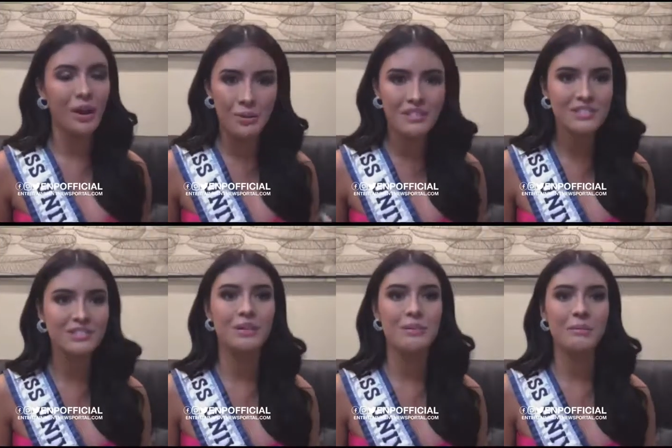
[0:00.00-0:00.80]

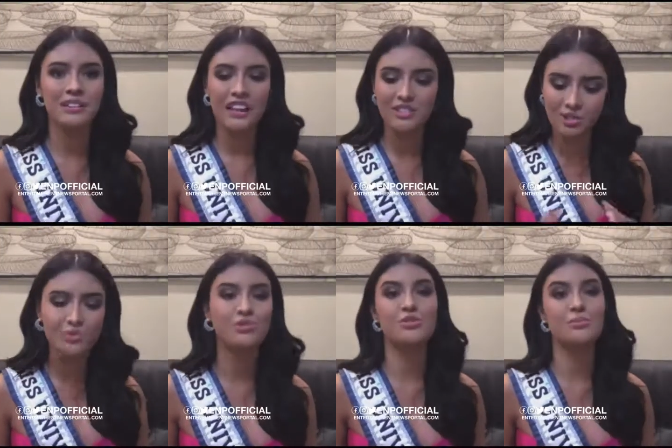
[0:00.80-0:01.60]
Always remember that.
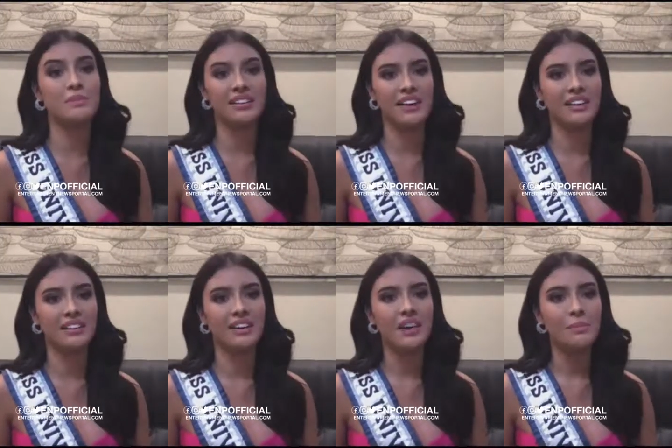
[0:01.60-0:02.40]
Choose to be
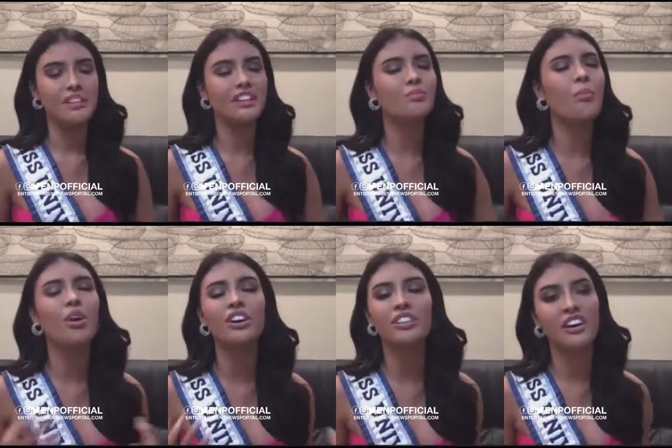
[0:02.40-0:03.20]
kind. We need
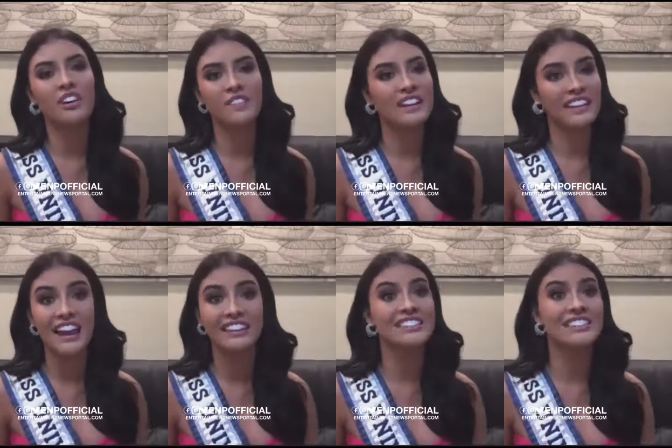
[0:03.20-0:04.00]
more love and
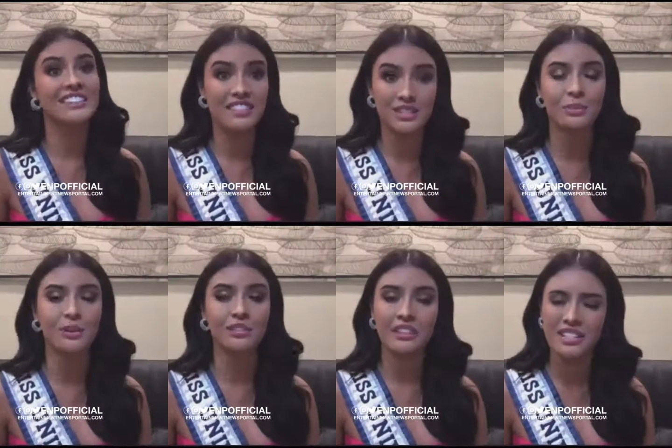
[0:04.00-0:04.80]
kindness in this
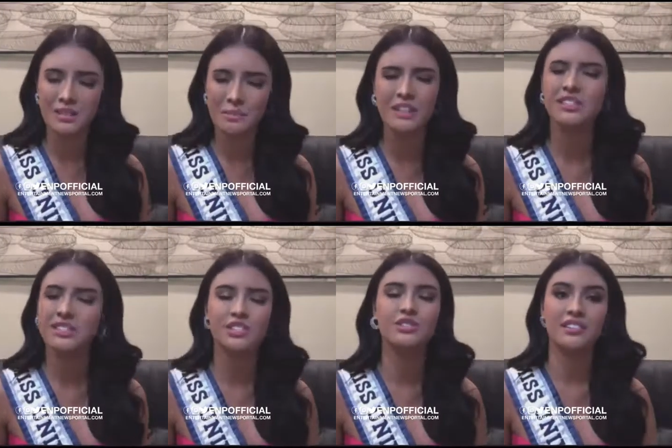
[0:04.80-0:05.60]
world,
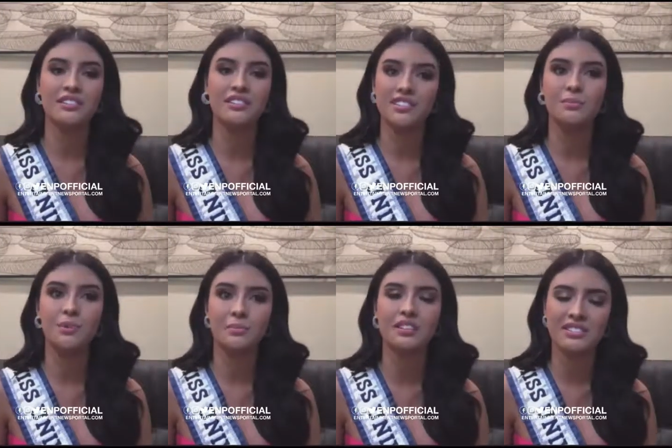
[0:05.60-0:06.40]
especially during these
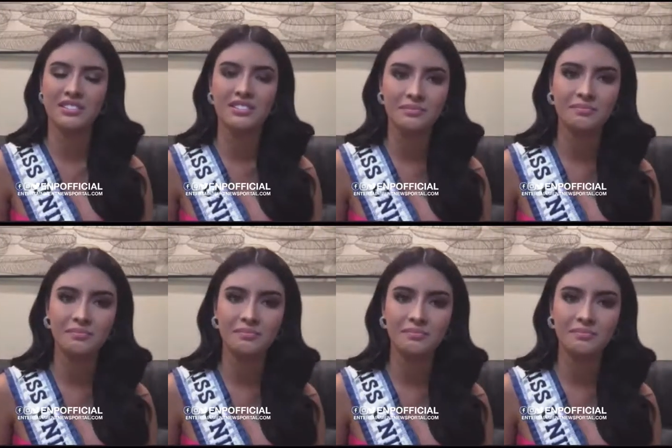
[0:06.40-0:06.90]
moments.